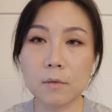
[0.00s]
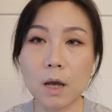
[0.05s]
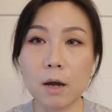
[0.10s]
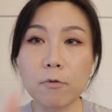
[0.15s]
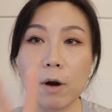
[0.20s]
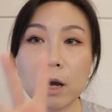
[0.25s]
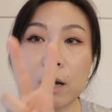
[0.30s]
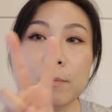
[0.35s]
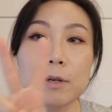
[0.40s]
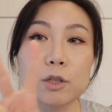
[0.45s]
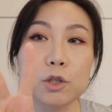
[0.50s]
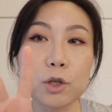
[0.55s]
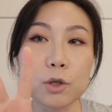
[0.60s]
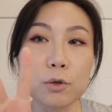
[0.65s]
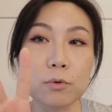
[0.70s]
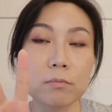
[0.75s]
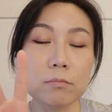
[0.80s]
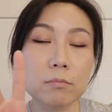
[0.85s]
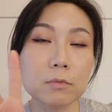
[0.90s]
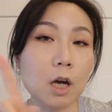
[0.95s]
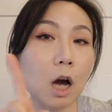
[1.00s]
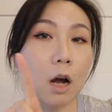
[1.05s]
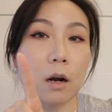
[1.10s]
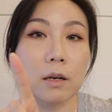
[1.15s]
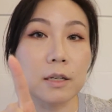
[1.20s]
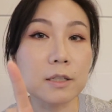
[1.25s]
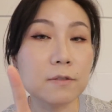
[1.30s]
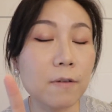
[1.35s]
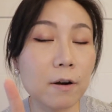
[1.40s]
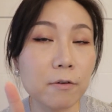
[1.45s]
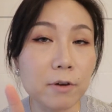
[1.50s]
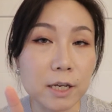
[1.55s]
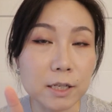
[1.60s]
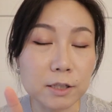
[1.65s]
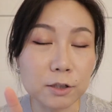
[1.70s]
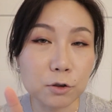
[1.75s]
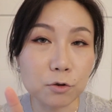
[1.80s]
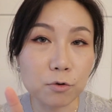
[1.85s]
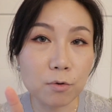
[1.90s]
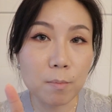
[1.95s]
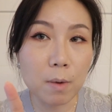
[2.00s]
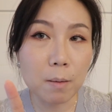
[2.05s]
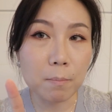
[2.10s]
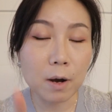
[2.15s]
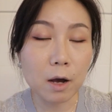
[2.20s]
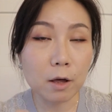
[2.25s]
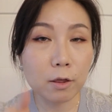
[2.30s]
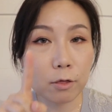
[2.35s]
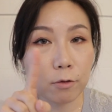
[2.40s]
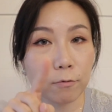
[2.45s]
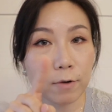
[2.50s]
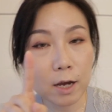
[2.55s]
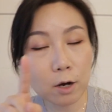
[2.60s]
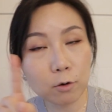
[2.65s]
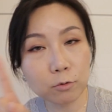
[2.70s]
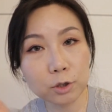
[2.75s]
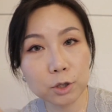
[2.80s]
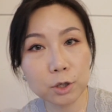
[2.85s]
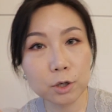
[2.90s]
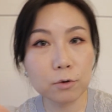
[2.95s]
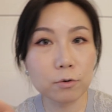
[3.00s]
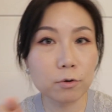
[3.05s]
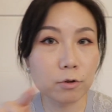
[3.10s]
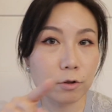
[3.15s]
I recommend two color, is very easy to remember. 302,